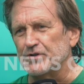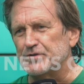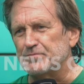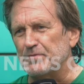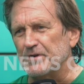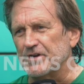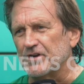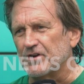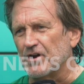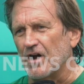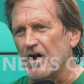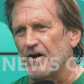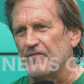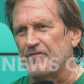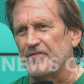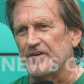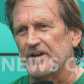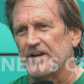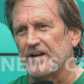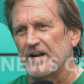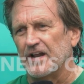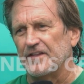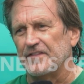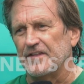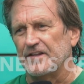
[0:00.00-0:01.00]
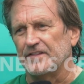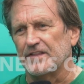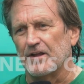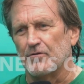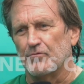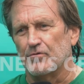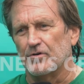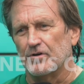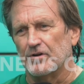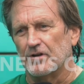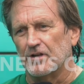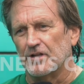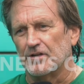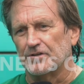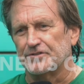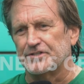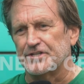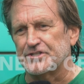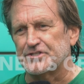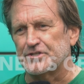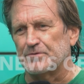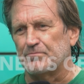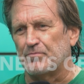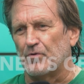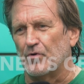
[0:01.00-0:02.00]
He's saying, I'm not going to cause any
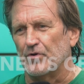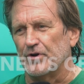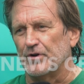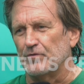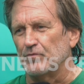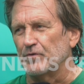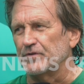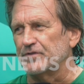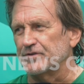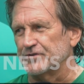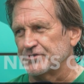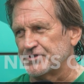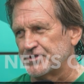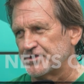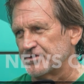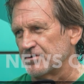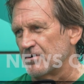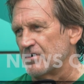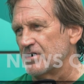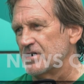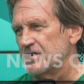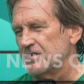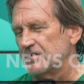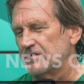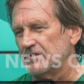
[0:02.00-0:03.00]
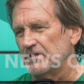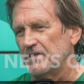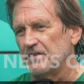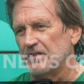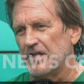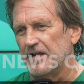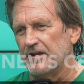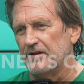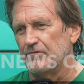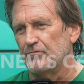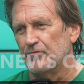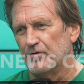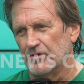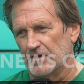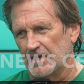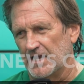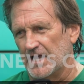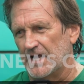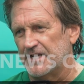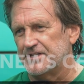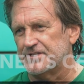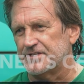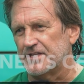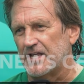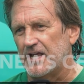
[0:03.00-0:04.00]
trouble, so I'm ready to resign
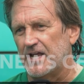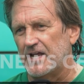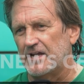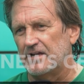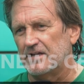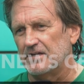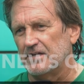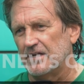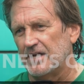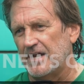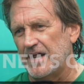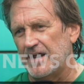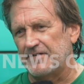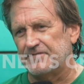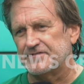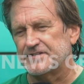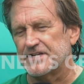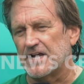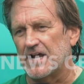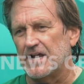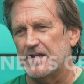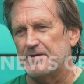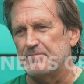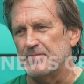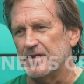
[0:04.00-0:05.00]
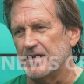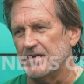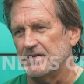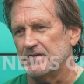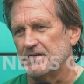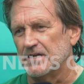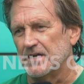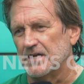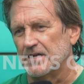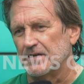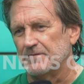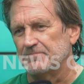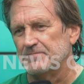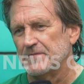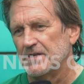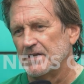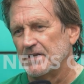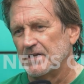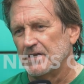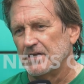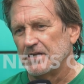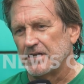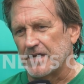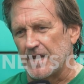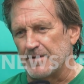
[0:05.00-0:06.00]
and then push for someone to replace
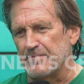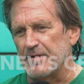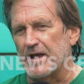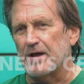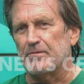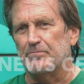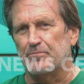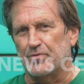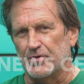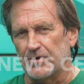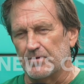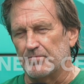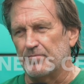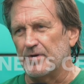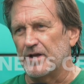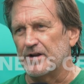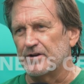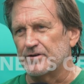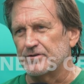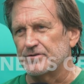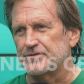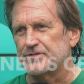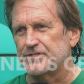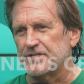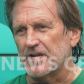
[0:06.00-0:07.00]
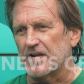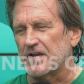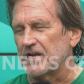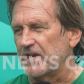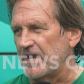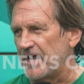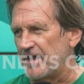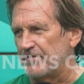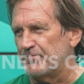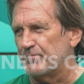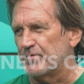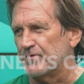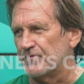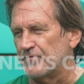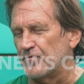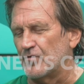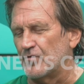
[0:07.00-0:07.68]
me in my stead.